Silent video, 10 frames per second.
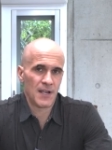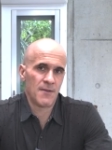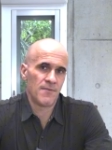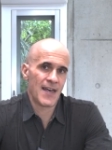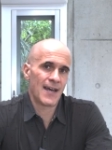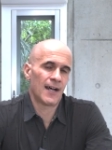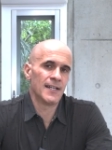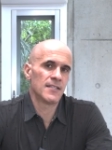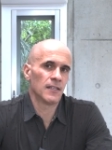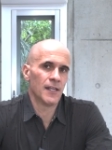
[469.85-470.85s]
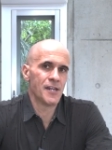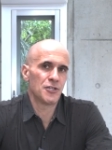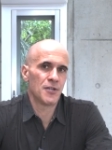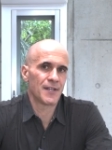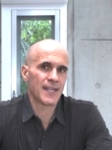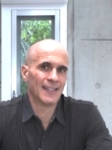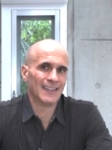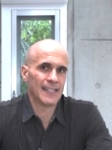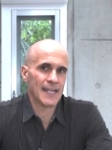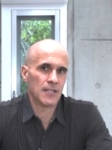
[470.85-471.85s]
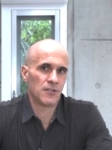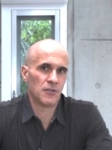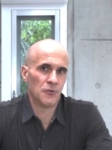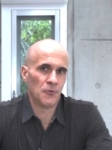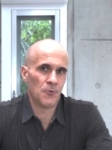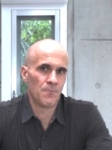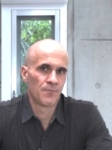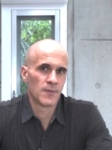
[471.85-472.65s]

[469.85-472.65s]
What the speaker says: and that isolation can lead to